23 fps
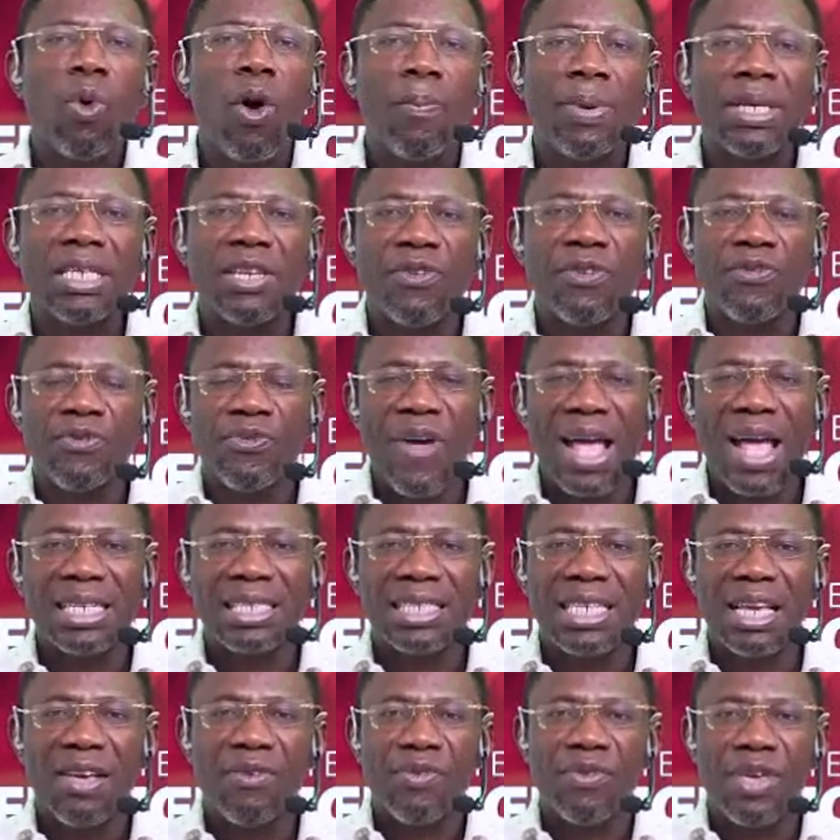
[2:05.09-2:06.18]
will be
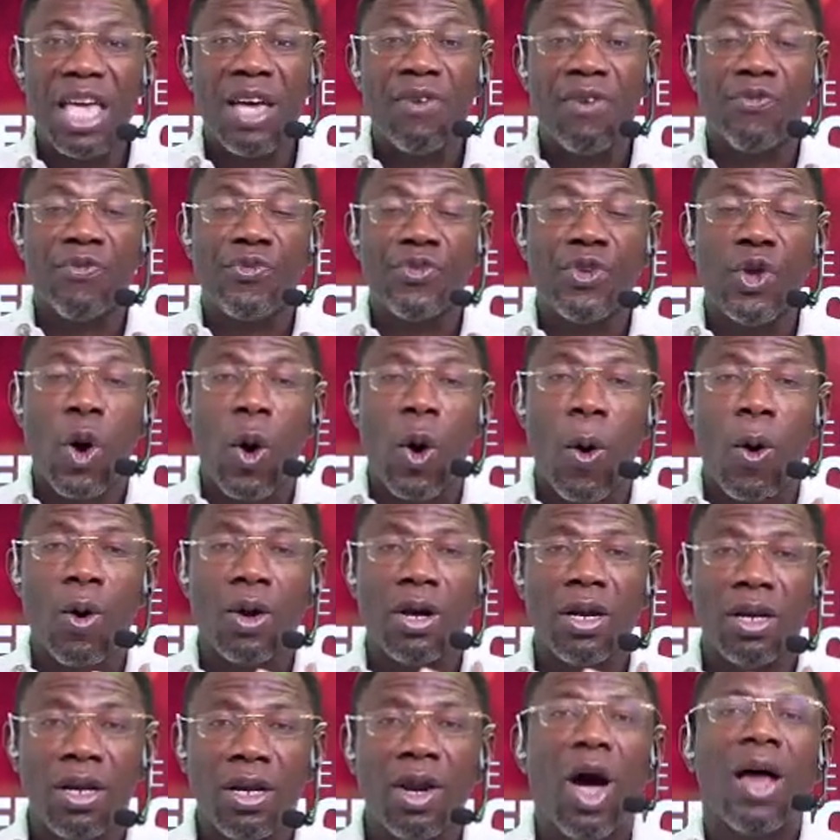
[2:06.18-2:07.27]
defective if your
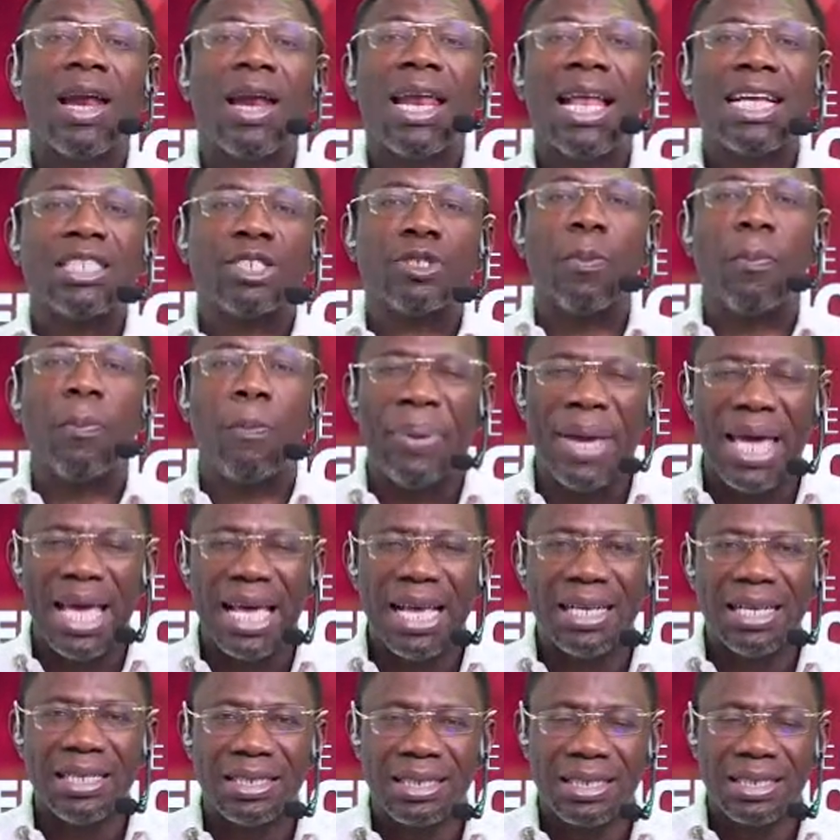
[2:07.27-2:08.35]
knowledge
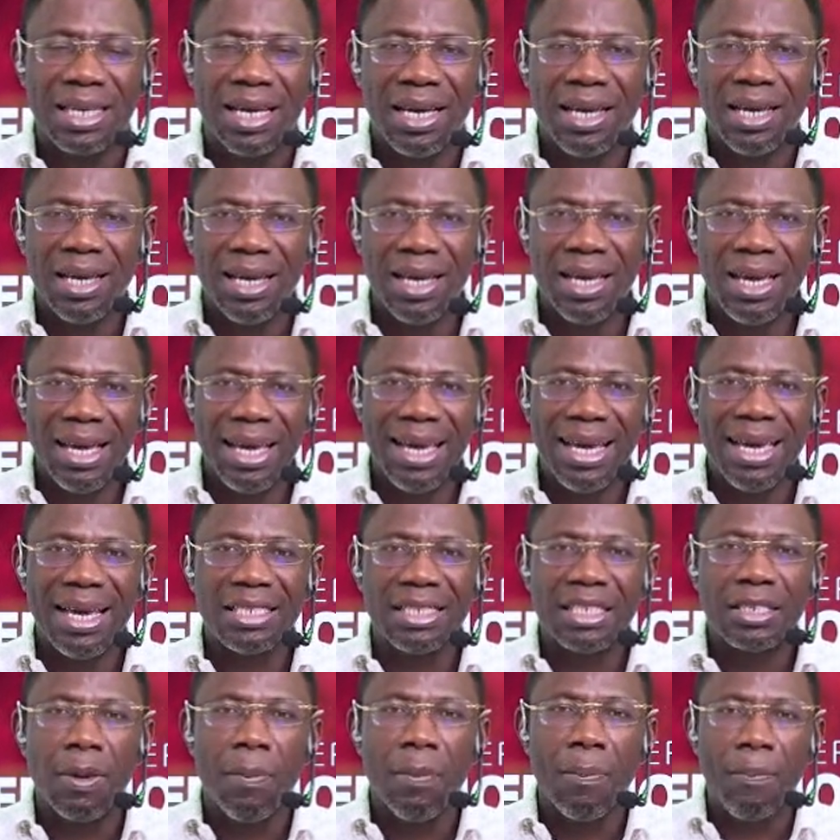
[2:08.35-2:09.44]
base
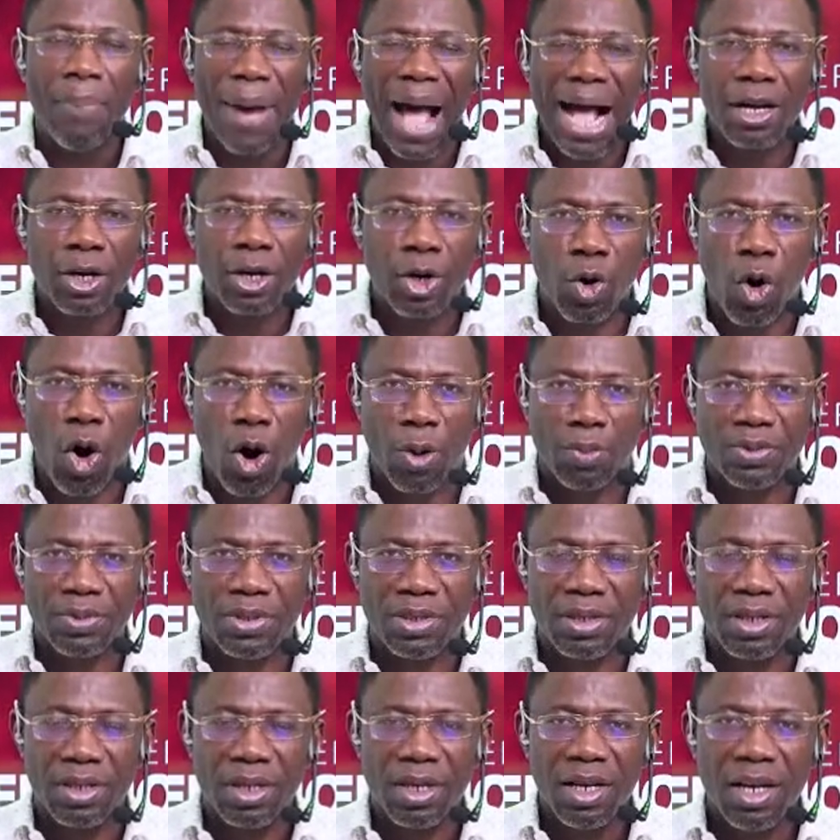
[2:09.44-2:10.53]
is
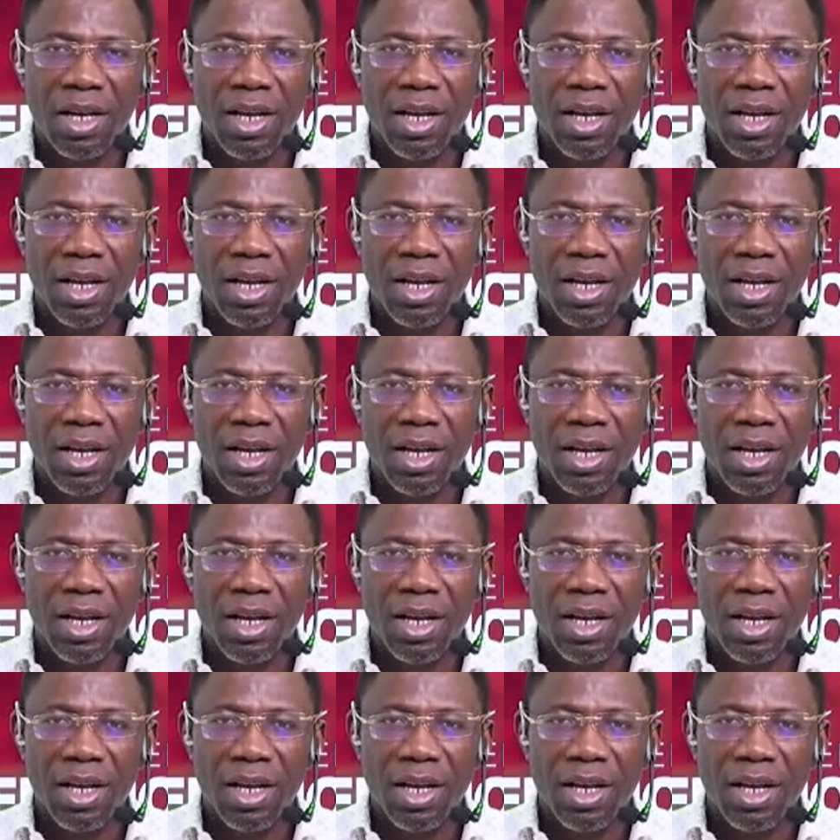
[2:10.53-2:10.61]
bankrupt.